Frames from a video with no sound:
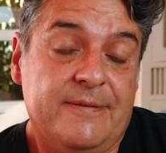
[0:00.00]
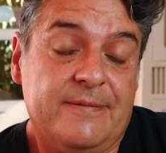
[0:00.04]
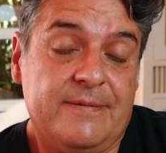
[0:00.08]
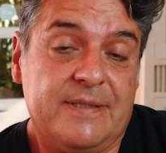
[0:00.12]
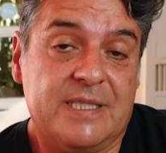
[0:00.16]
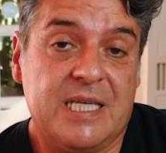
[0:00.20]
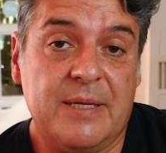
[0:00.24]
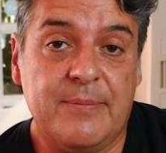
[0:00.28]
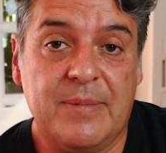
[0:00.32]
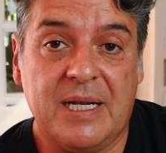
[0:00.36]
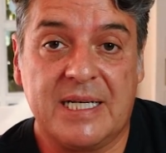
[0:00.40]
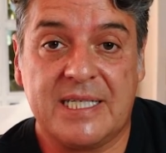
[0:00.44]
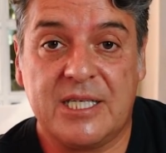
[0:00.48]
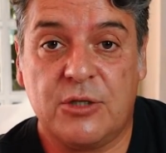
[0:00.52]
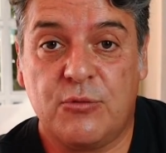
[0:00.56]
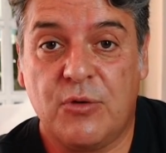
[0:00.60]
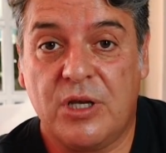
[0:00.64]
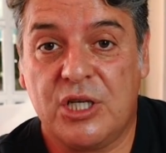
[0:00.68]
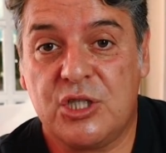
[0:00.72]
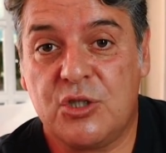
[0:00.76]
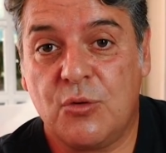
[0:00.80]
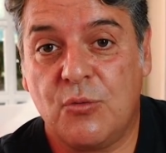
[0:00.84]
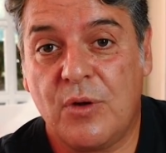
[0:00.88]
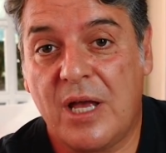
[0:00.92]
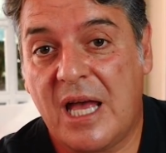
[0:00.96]
Similar
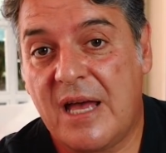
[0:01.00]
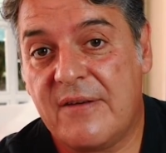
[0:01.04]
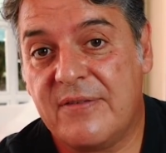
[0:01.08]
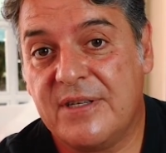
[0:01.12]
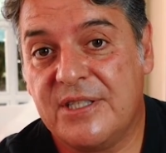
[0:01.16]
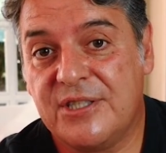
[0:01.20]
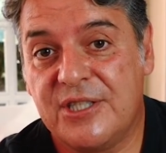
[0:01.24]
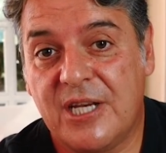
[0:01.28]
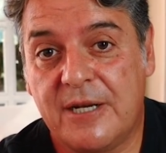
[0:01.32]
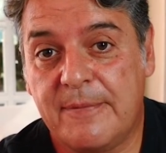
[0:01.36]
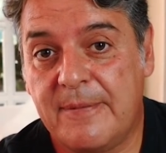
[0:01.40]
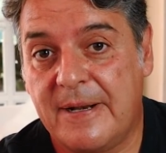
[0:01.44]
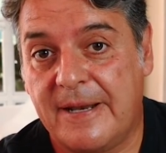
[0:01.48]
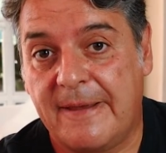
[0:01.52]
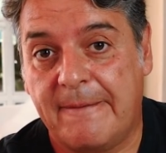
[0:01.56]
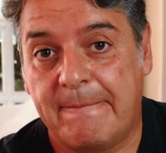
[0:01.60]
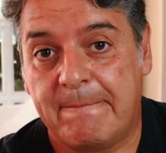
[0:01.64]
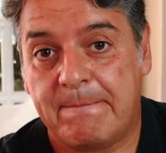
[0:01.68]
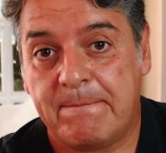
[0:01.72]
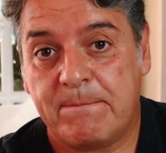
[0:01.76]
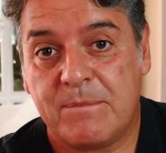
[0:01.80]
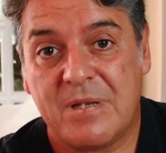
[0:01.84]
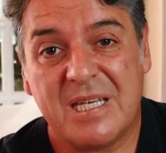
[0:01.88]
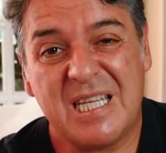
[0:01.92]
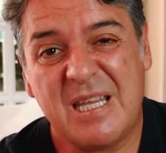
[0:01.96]
situation we have in Germany.
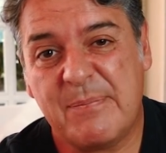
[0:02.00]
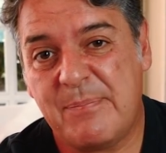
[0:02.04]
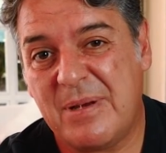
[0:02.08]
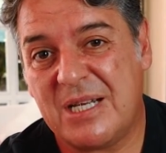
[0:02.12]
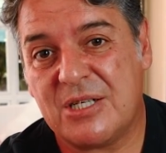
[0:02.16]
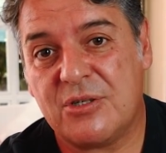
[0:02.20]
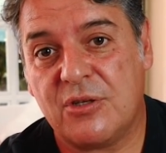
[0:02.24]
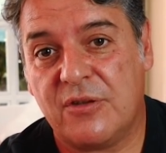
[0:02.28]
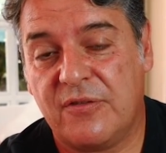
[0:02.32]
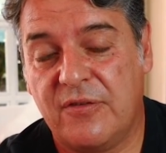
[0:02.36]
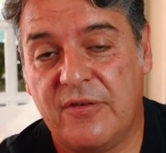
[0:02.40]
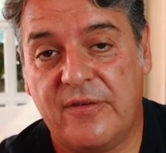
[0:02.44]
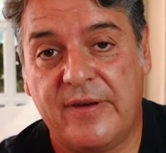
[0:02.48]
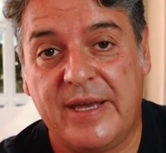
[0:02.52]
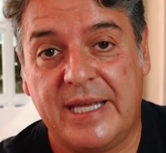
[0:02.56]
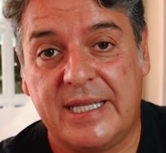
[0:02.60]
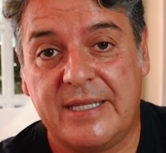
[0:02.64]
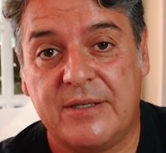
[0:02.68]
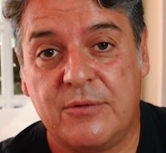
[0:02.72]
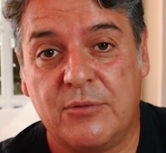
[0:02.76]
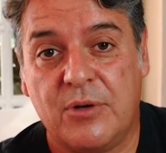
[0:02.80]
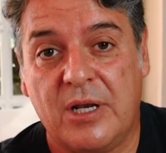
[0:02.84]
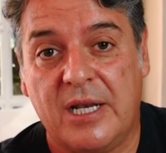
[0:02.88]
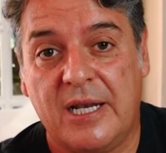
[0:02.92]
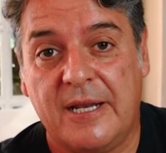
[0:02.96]
It depends on the
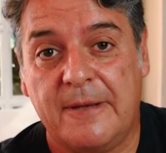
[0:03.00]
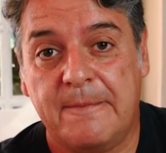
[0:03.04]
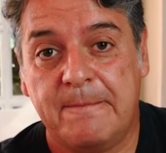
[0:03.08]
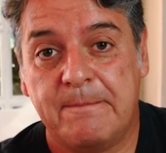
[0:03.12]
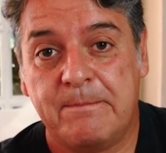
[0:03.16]
vet, really.